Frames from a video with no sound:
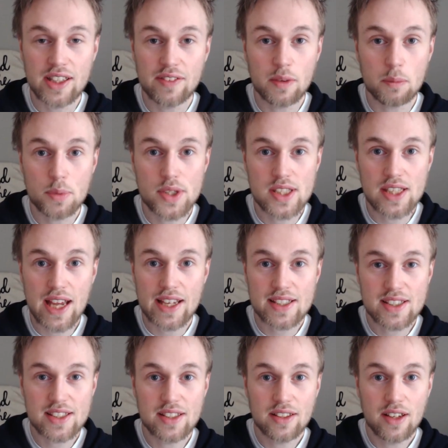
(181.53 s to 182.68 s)
even
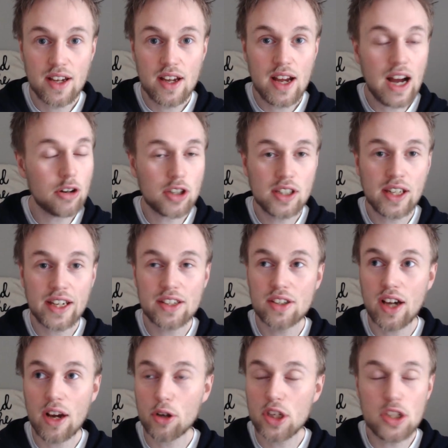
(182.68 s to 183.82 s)
possess. How can I
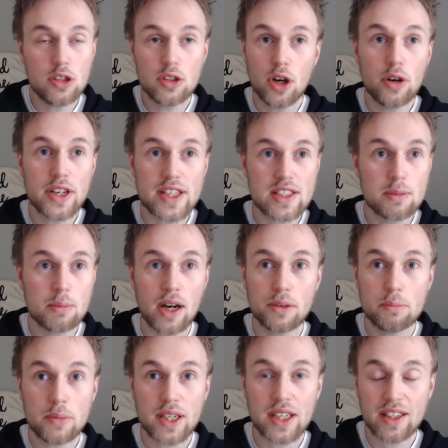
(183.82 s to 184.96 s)
how can you know this about
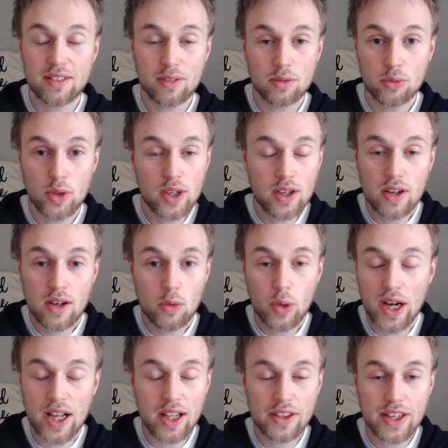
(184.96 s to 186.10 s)
me?
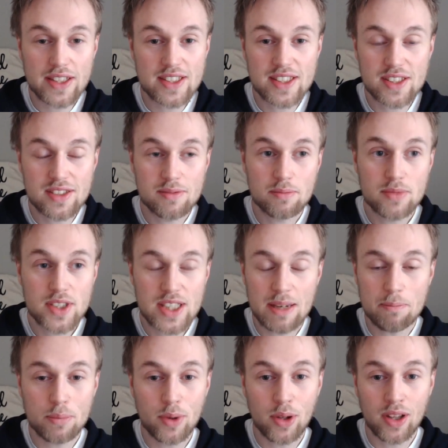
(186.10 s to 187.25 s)
Well, that's
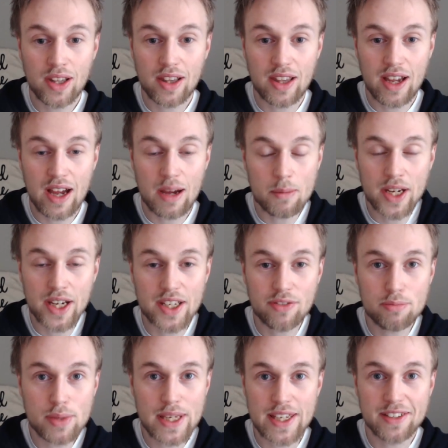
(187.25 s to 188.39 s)
simple. I'm an
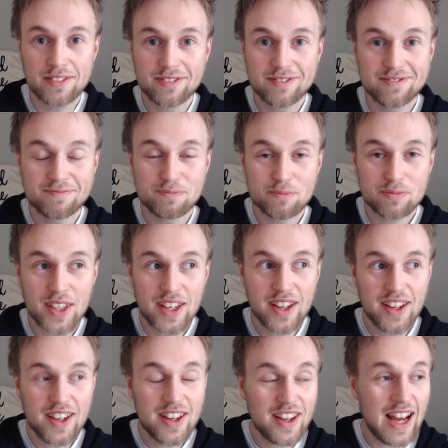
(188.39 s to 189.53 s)
INFP.
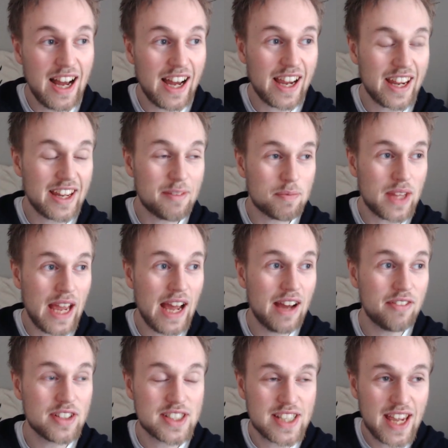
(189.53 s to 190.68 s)
I have
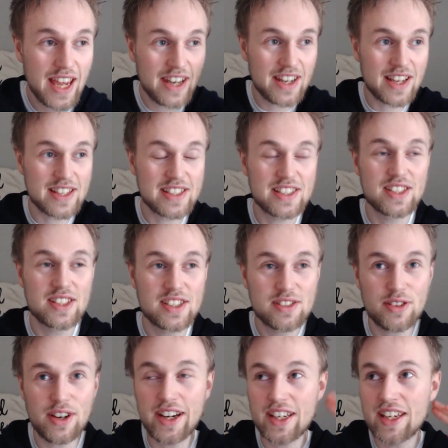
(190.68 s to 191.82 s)
antennas
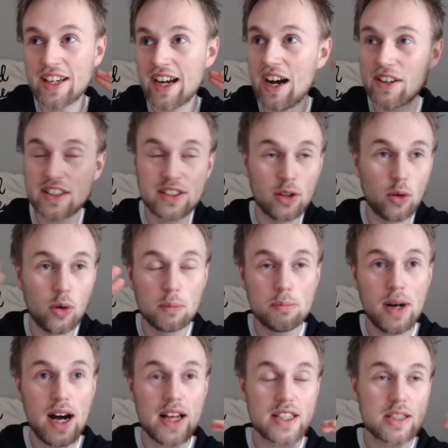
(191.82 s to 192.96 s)
striking out in all
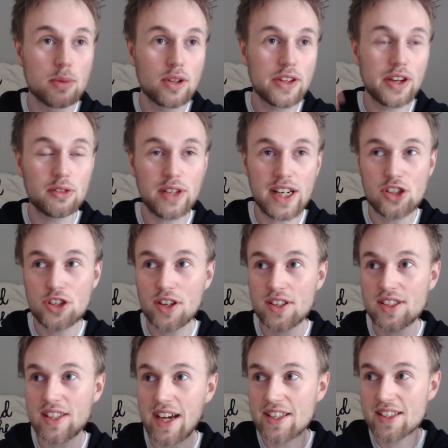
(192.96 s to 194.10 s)
possible
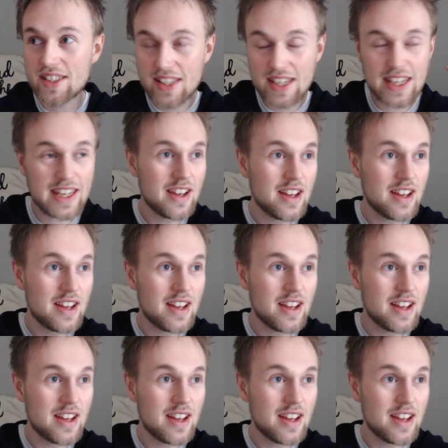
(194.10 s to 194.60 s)
directions. I see